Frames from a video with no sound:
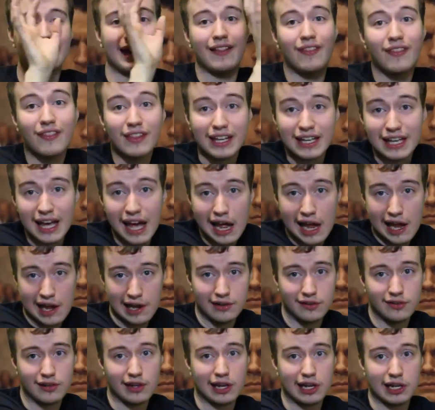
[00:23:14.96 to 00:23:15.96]
and the
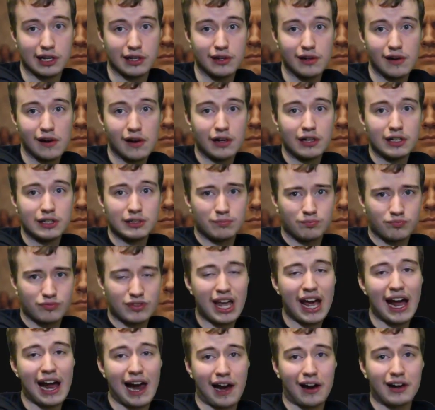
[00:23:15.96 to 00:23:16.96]
ending.
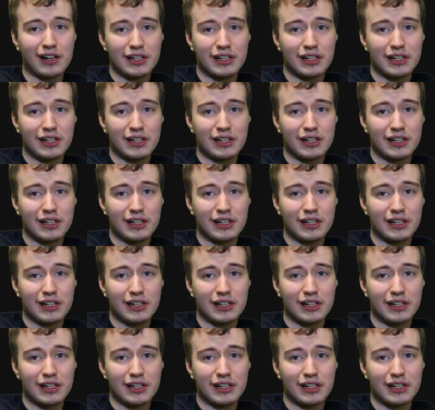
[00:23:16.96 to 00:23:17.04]
Yeah,